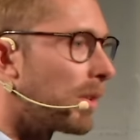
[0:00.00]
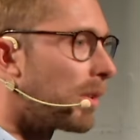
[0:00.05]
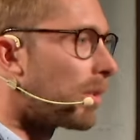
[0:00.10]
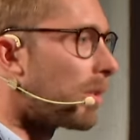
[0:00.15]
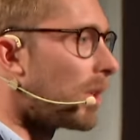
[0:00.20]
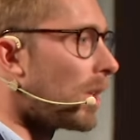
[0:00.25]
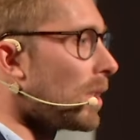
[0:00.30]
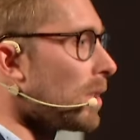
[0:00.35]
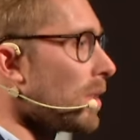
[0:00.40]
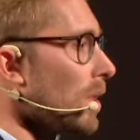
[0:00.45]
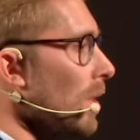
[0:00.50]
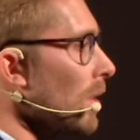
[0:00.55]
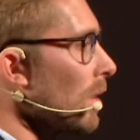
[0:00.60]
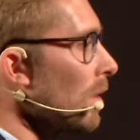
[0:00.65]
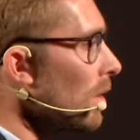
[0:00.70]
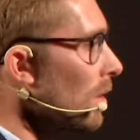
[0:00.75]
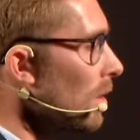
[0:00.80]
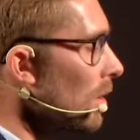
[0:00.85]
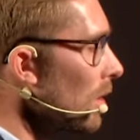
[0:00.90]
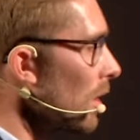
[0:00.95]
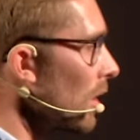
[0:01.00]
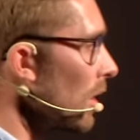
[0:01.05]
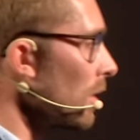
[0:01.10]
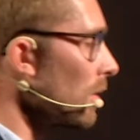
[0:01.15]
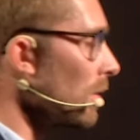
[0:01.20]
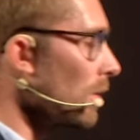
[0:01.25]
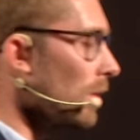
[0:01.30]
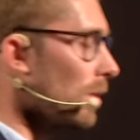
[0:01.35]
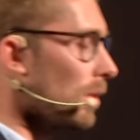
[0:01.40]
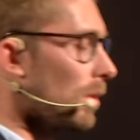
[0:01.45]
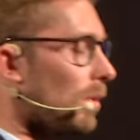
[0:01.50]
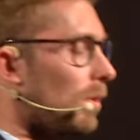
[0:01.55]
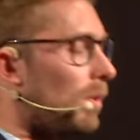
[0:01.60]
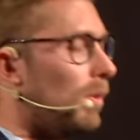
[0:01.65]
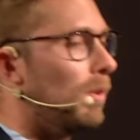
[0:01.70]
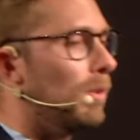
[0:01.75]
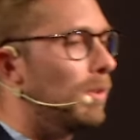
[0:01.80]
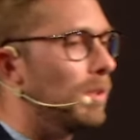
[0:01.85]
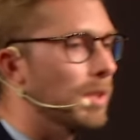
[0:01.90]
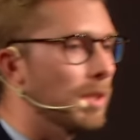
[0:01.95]
increasing in
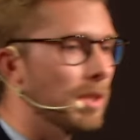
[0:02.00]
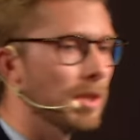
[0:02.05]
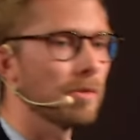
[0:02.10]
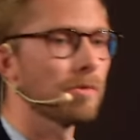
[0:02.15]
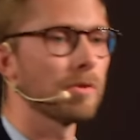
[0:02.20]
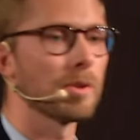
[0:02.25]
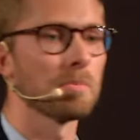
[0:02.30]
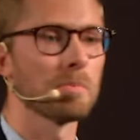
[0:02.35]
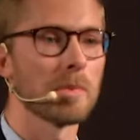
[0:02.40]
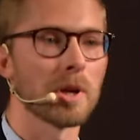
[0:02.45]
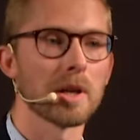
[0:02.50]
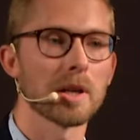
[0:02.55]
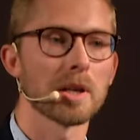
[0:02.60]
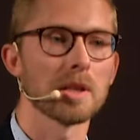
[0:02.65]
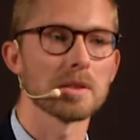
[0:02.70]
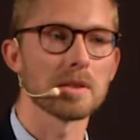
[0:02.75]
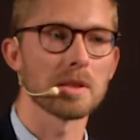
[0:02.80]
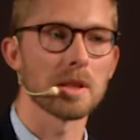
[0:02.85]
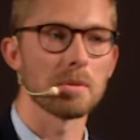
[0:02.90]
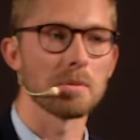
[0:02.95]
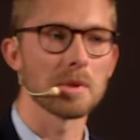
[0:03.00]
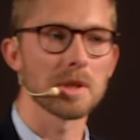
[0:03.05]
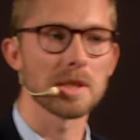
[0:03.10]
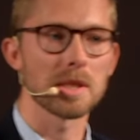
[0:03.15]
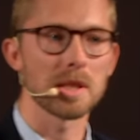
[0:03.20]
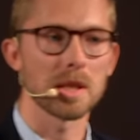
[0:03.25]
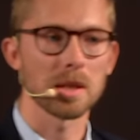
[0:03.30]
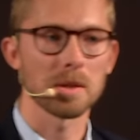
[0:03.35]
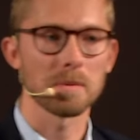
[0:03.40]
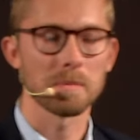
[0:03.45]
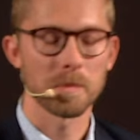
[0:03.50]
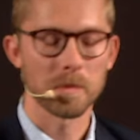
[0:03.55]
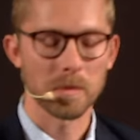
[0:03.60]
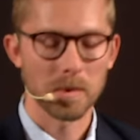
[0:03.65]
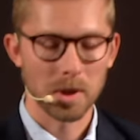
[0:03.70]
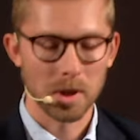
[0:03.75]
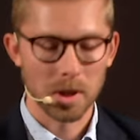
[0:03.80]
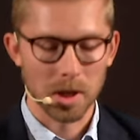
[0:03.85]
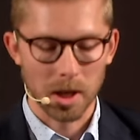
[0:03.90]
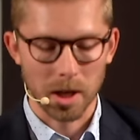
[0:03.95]
all the different markets that we see.
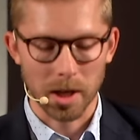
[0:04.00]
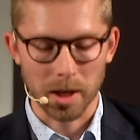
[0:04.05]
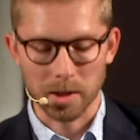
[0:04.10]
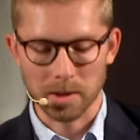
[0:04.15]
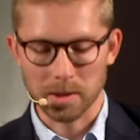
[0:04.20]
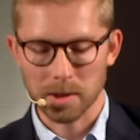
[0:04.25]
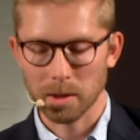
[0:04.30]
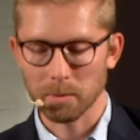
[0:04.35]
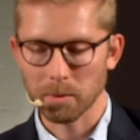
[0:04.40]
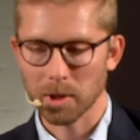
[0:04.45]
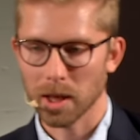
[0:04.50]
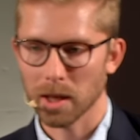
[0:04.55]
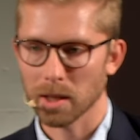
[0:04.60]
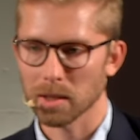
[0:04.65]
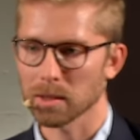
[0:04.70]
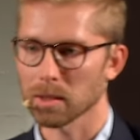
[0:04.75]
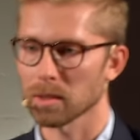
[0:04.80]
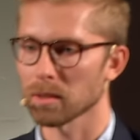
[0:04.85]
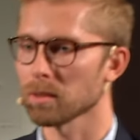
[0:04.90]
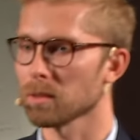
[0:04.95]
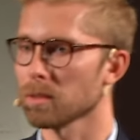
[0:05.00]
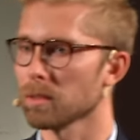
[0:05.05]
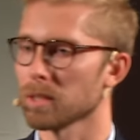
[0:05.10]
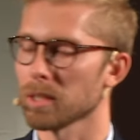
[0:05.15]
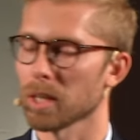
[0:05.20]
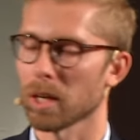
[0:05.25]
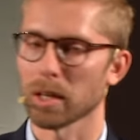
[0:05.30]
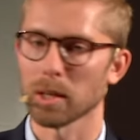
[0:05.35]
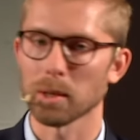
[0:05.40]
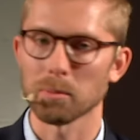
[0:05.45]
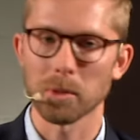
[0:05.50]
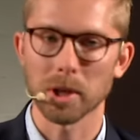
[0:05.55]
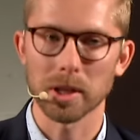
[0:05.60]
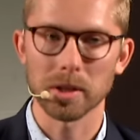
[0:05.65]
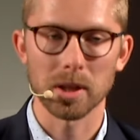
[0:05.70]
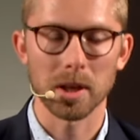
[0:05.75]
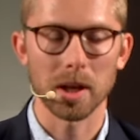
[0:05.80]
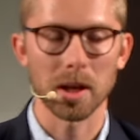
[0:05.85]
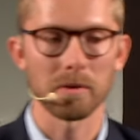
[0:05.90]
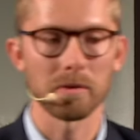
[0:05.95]
And in some cases, China might
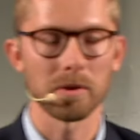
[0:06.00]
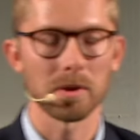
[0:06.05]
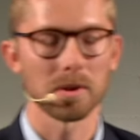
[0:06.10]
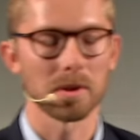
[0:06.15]
have